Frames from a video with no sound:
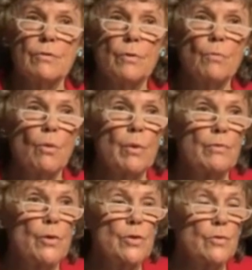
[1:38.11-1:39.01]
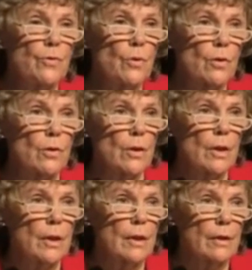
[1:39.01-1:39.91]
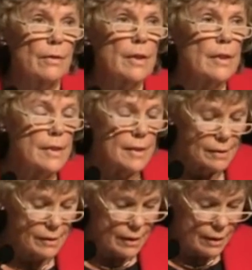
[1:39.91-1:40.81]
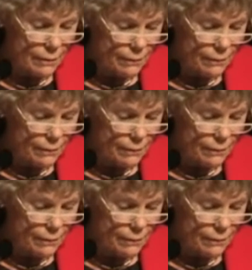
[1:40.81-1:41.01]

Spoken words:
from what we voted for, the EEC.